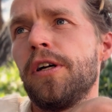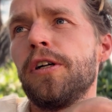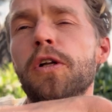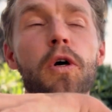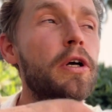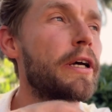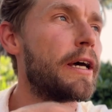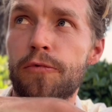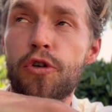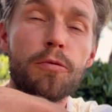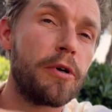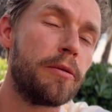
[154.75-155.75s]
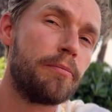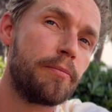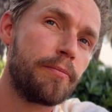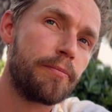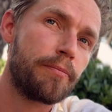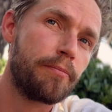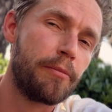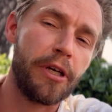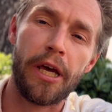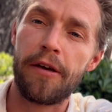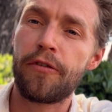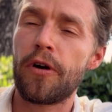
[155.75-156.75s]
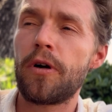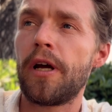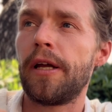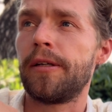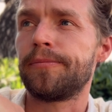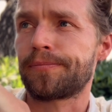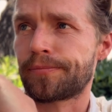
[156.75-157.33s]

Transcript: looking at human behavior and